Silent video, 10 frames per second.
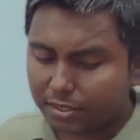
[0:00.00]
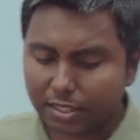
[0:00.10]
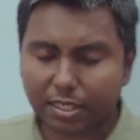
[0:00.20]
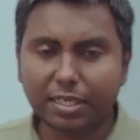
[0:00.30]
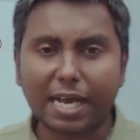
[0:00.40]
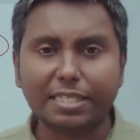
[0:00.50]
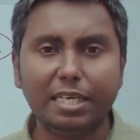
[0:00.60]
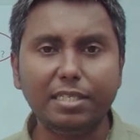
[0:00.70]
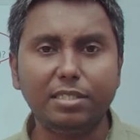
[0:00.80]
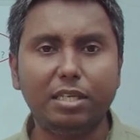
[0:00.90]
this index
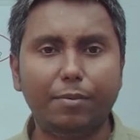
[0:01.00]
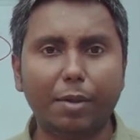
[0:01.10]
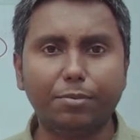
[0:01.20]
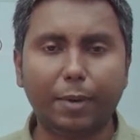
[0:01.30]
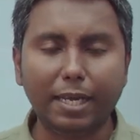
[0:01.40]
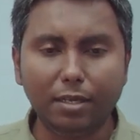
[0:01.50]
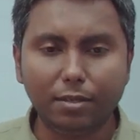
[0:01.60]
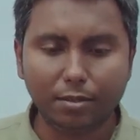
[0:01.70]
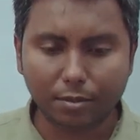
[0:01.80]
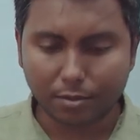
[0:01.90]
is developed by
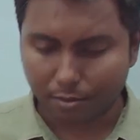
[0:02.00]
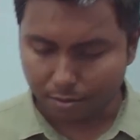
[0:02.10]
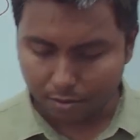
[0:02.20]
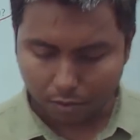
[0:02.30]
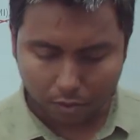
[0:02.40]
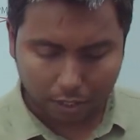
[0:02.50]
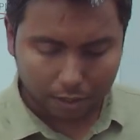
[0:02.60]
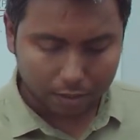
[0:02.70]
okay